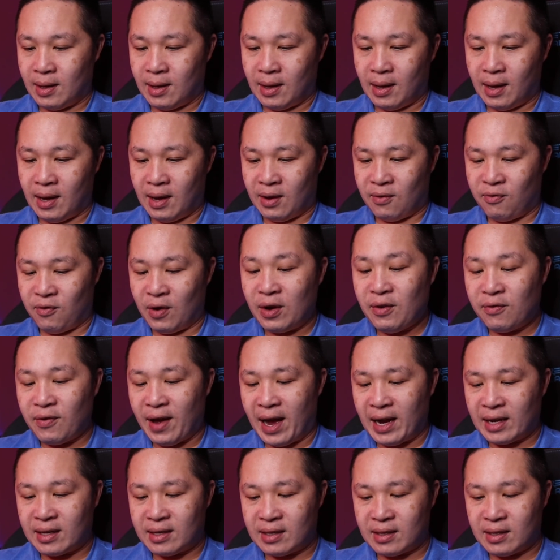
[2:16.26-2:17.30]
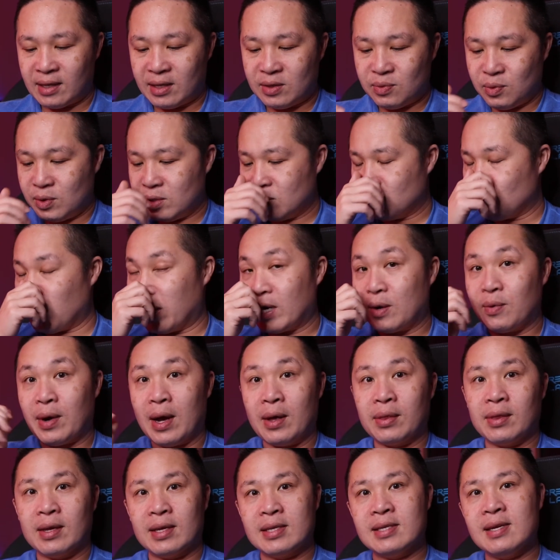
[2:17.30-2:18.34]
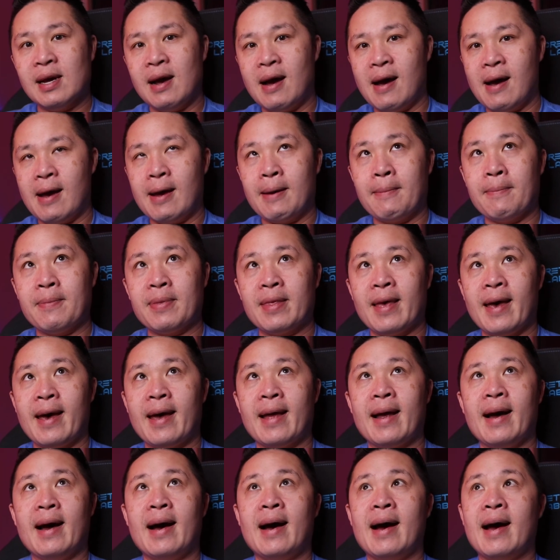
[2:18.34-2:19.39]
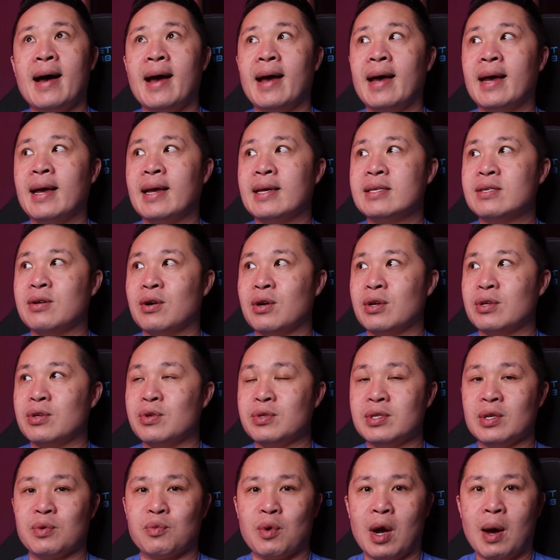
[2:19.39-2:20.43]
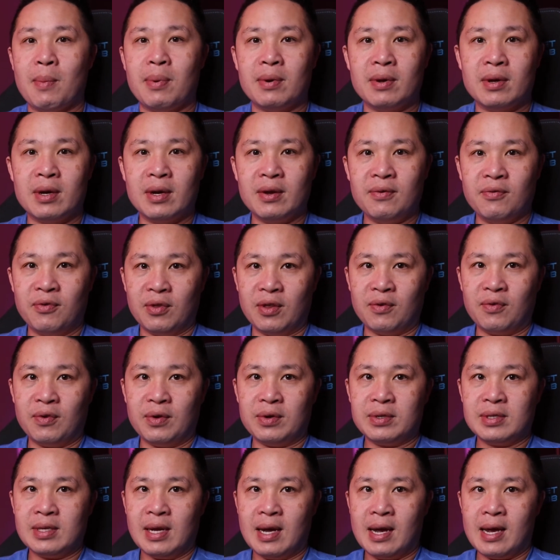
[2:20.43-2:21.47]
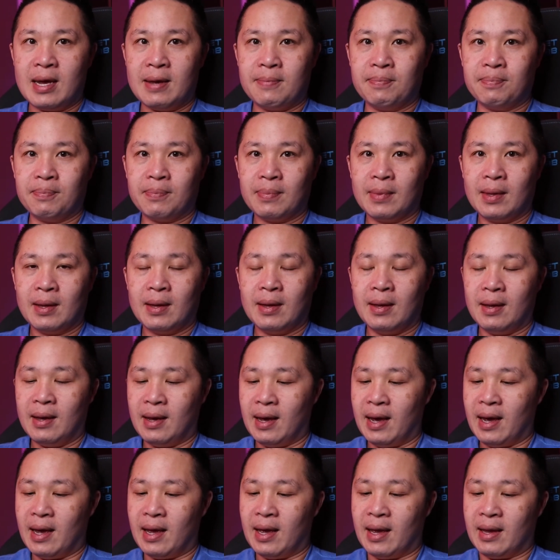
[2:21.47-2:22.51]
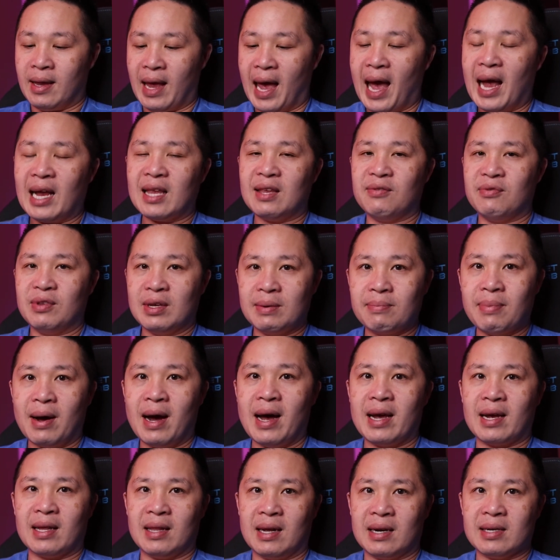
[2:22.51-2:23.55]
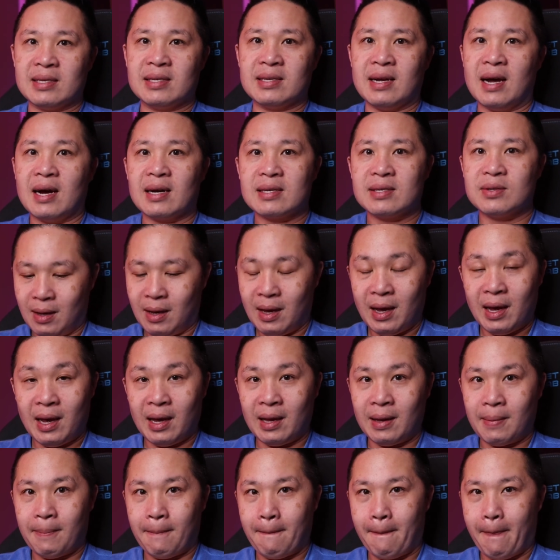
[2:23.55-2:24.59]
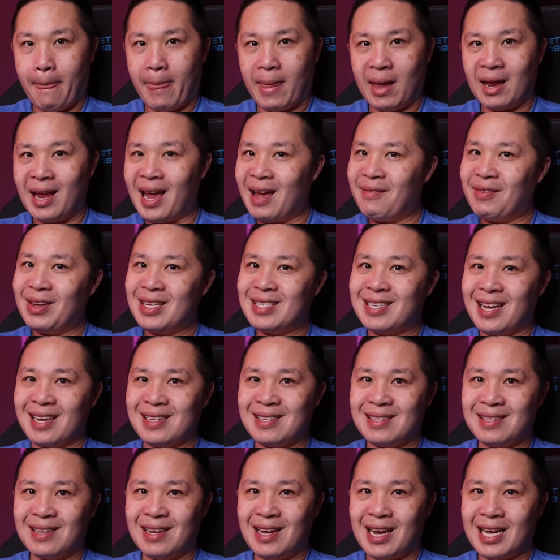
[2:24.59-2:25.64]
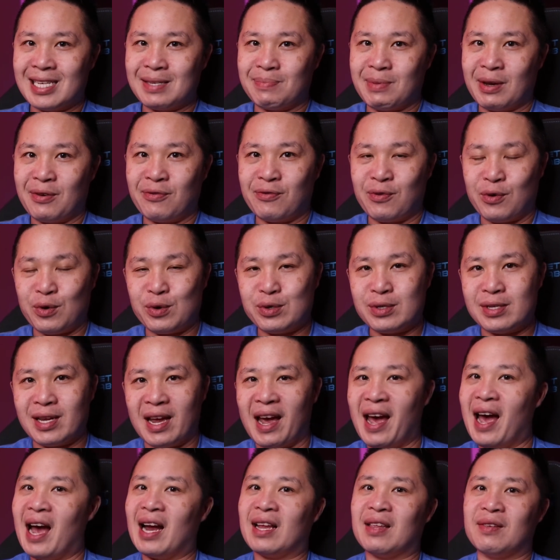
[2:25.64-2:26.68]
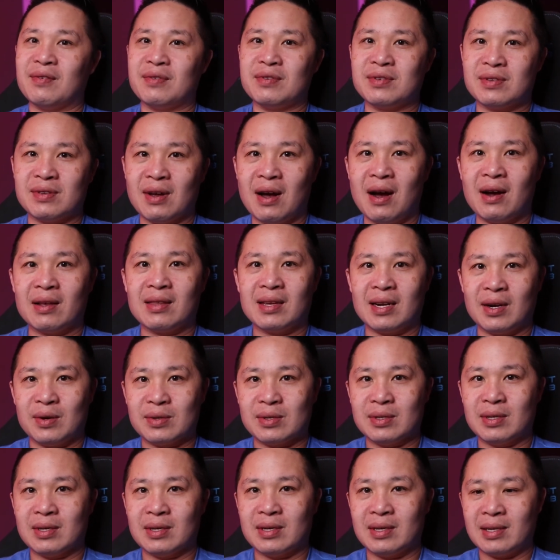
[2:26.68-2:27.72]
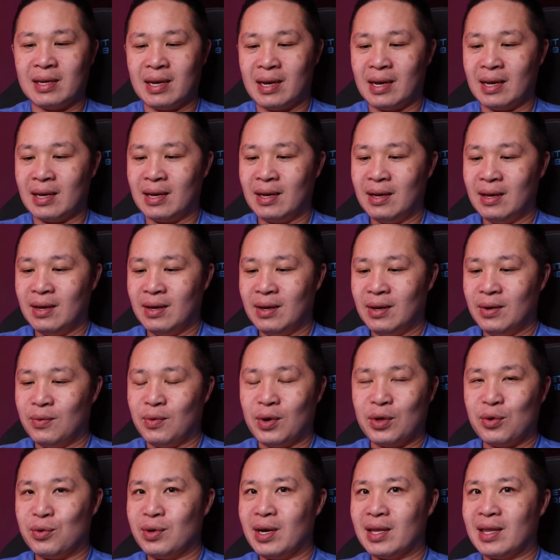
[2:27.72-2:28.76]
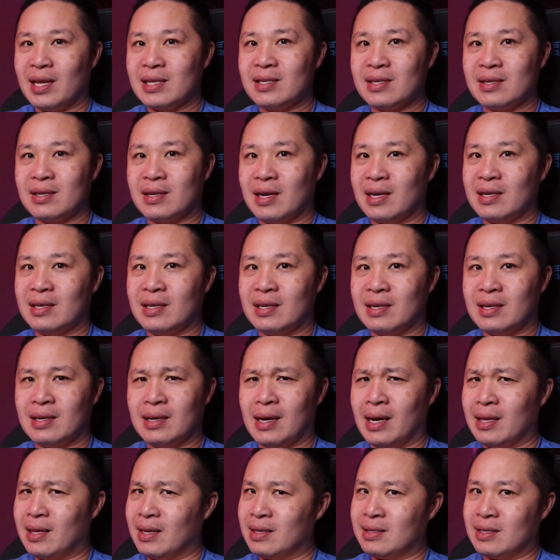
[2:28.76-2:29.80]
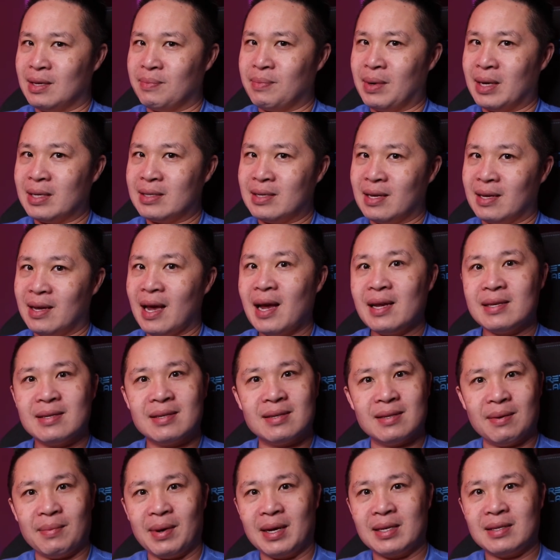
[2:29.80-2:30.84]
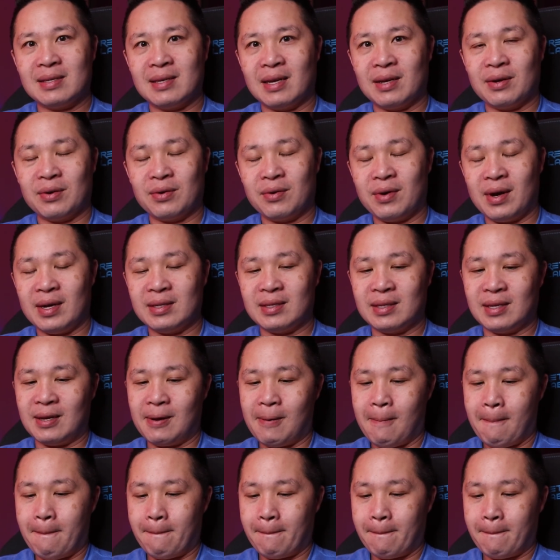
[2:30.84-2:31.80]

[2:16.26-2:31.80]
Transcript: And fun fact, this was right around the time that I started using Robinhood for the first time and actively buying a lot of stocks. And having Tesla as my first active stock that I was looking at, whether or not that's a good idea, I think some might say yes, some might say you're crazy,